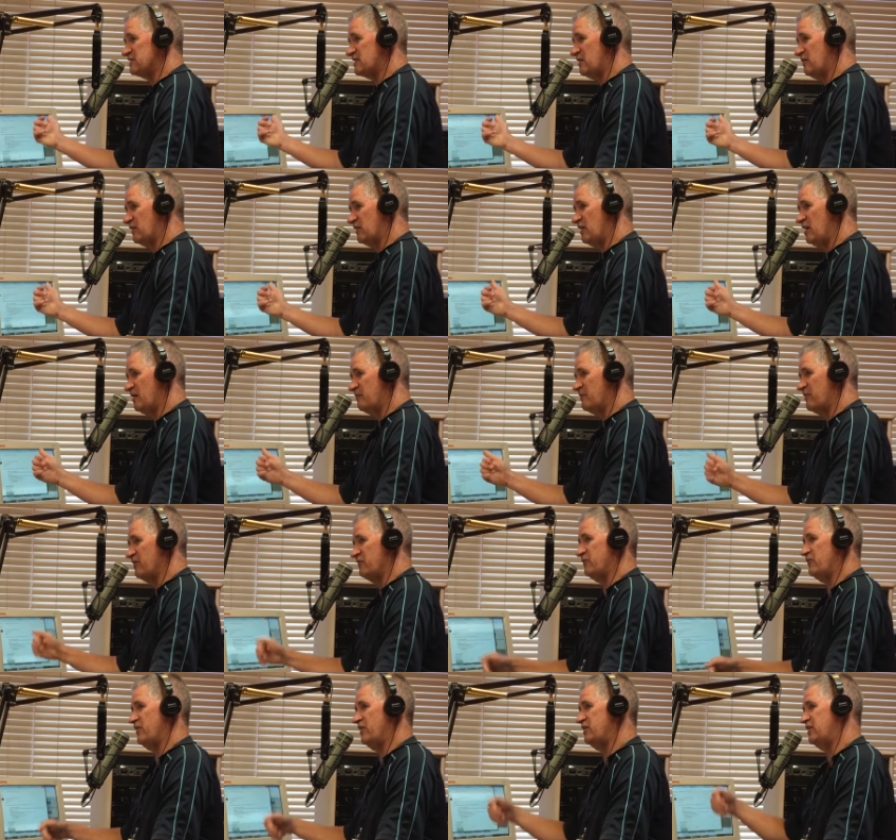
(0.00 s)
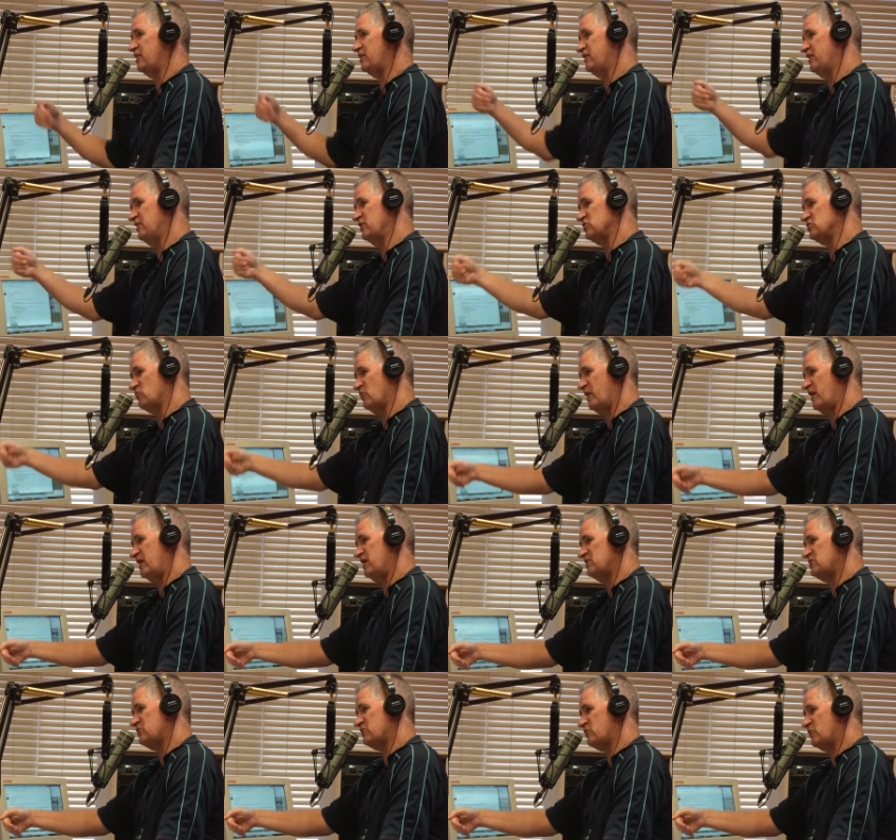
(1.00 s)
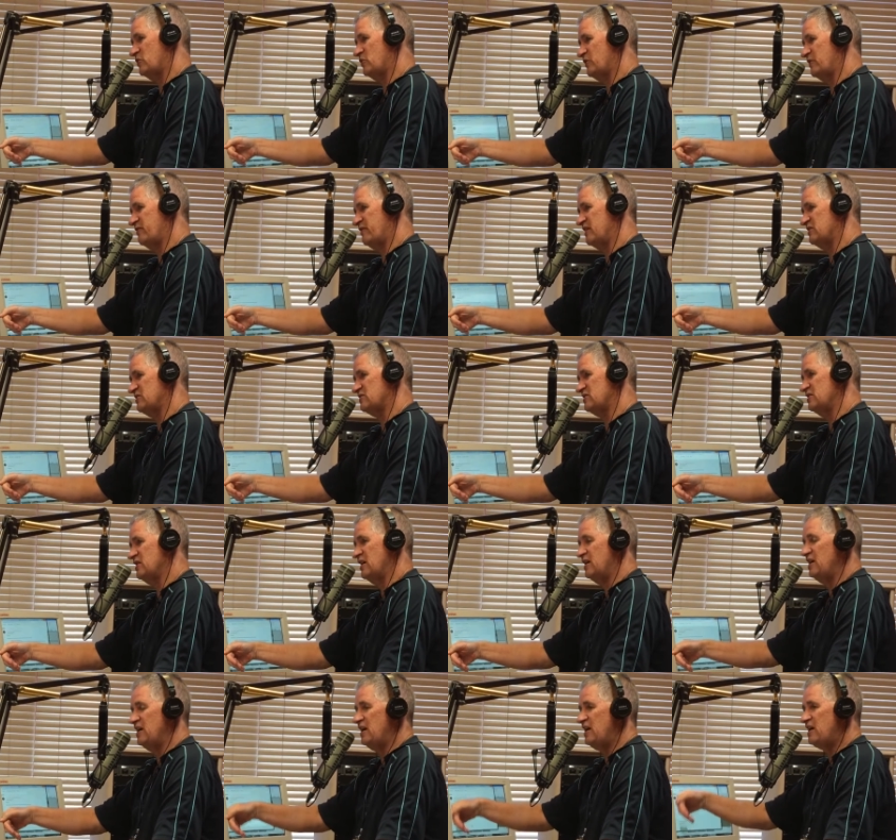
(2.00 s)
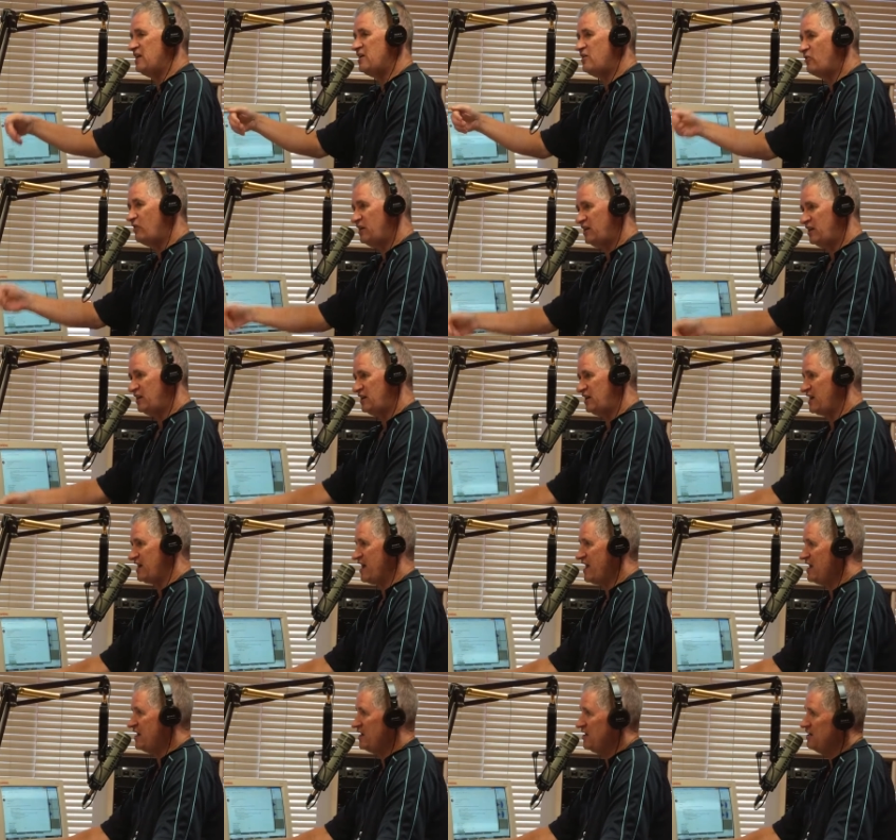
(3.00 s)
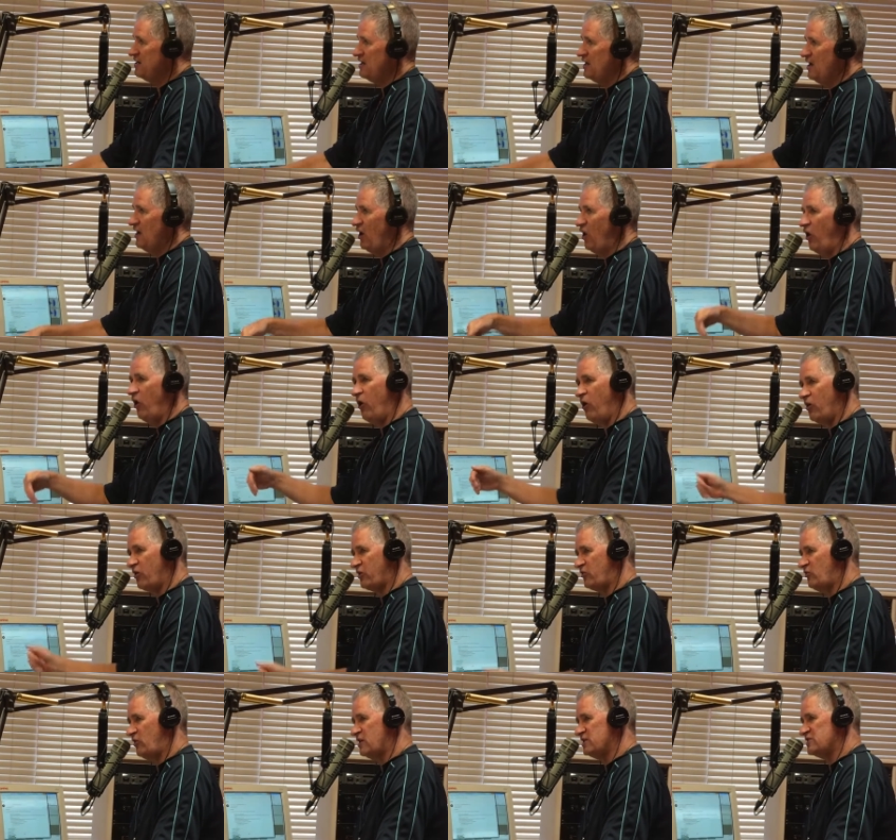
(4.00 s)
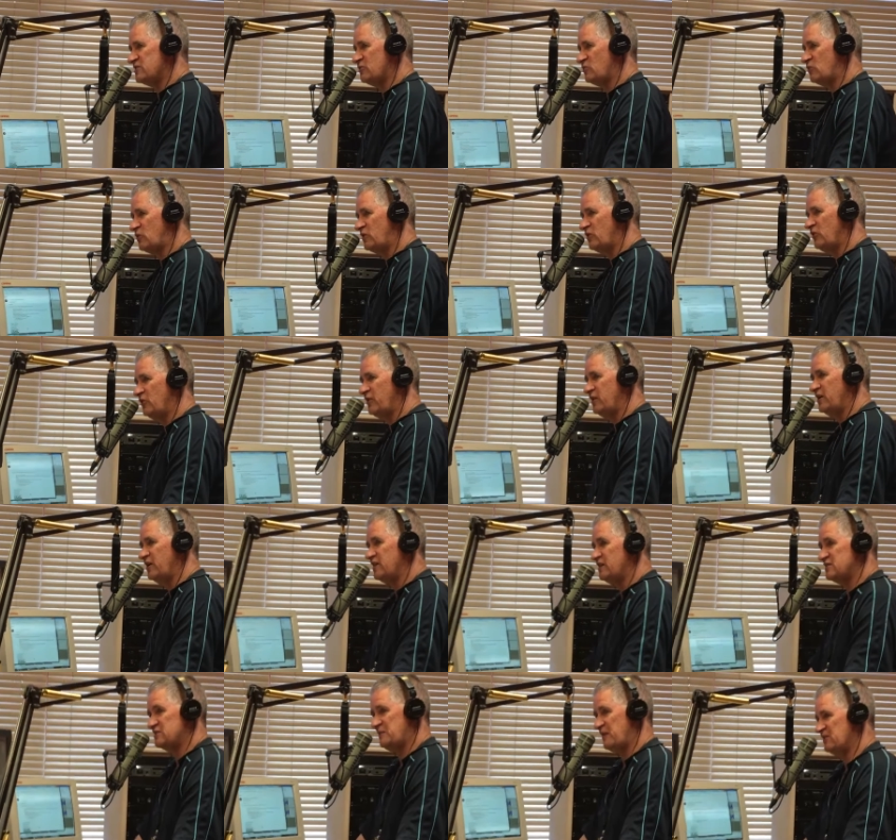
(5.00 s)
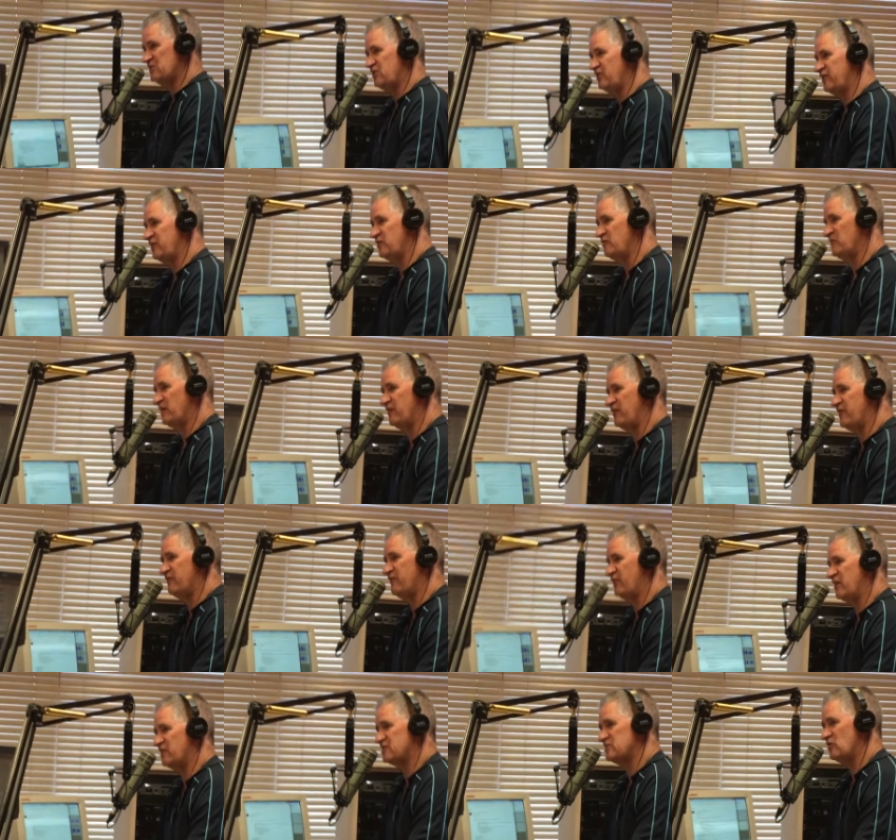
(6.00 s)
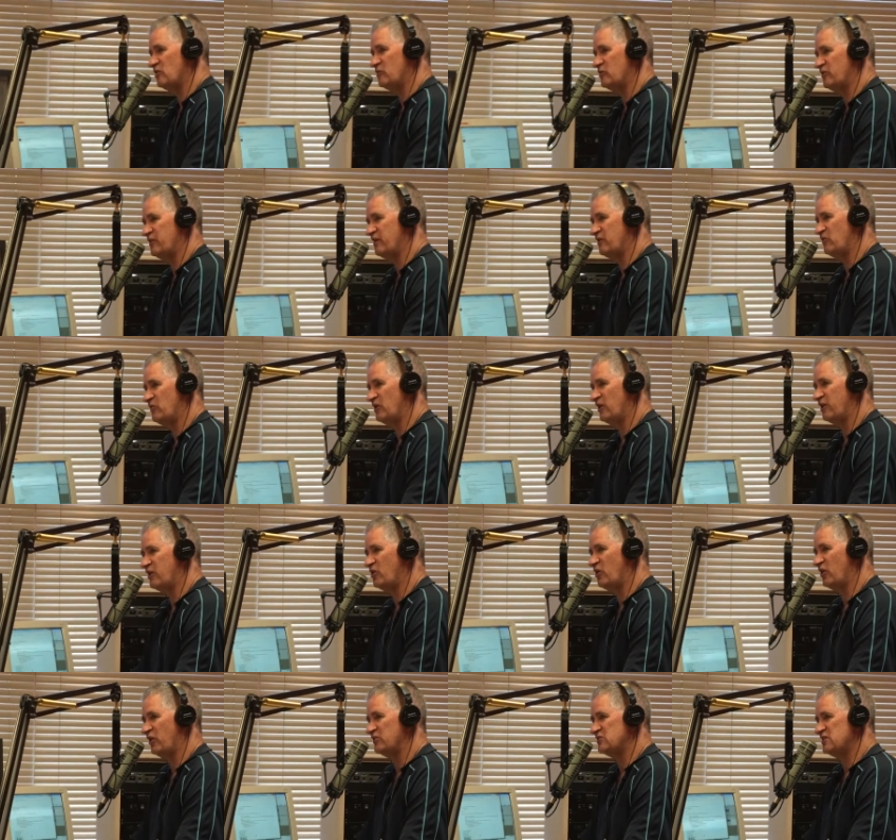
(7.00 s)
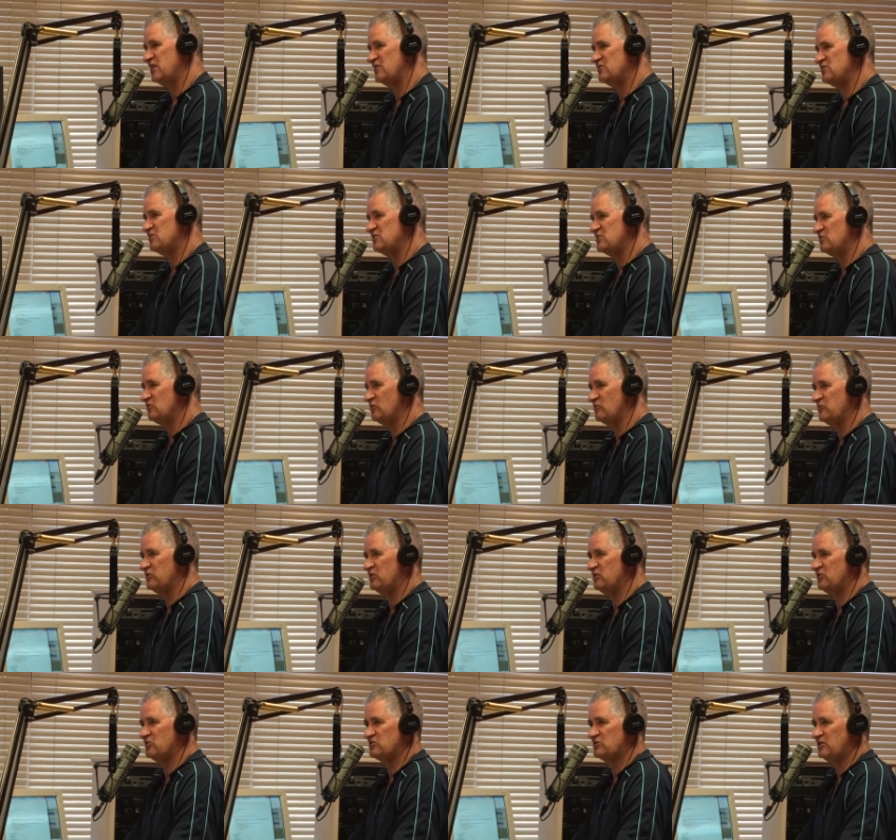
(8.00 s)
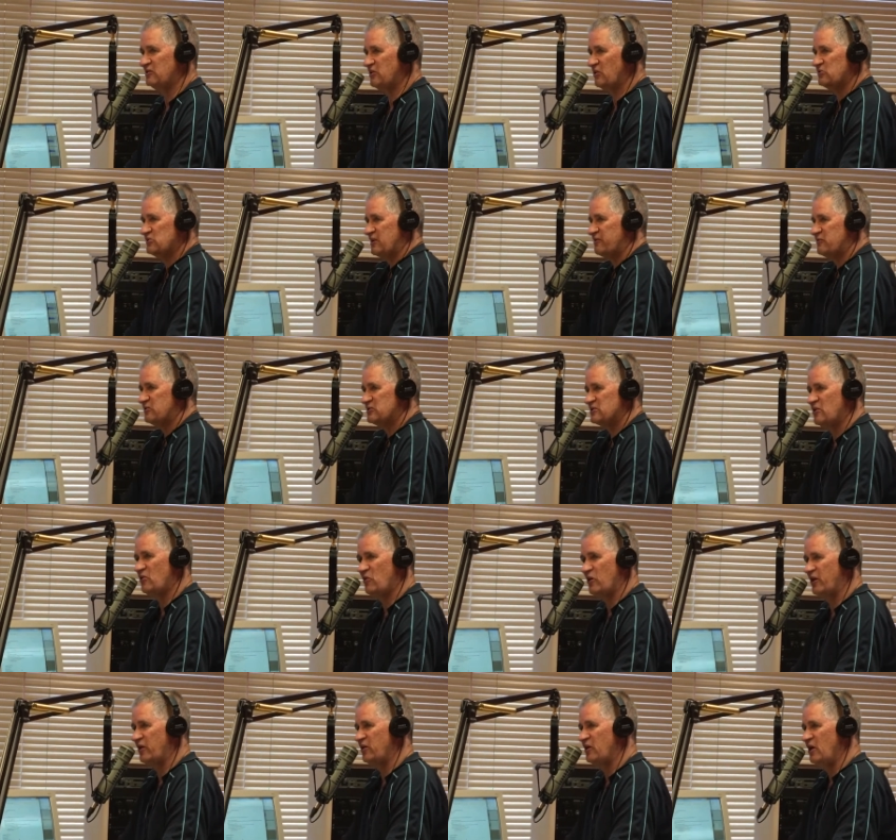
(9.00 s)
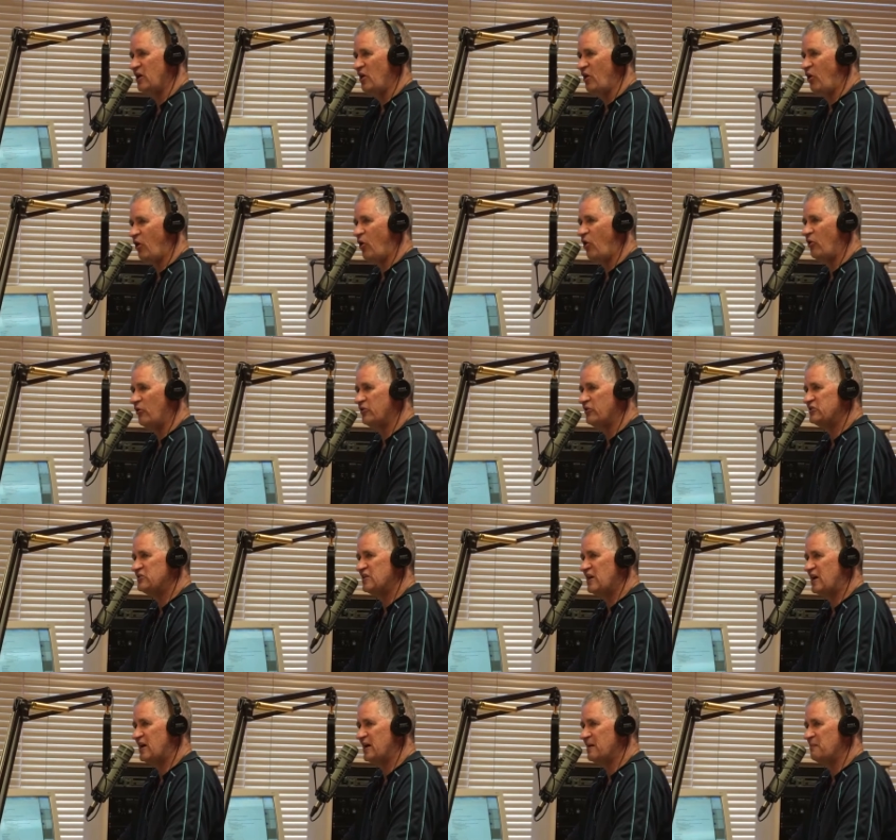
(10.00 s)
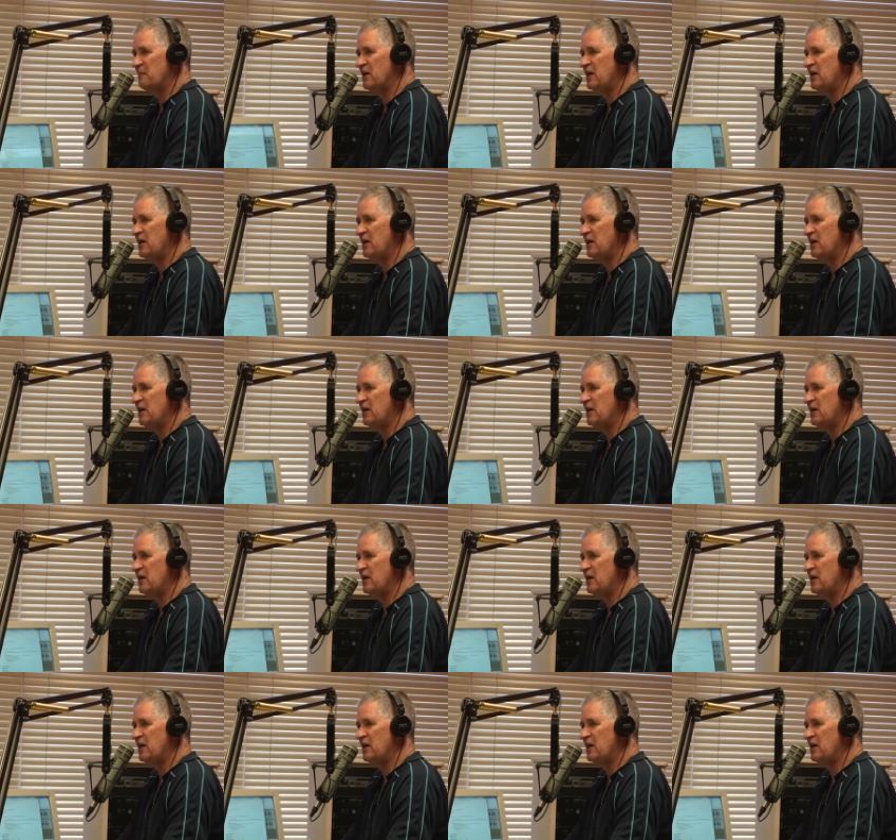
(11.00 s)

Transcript: coming up. The funding that is raised through events here in Indiana, all across the world, especially in the month of October, they really call attention to it. But those efforts go on all the time.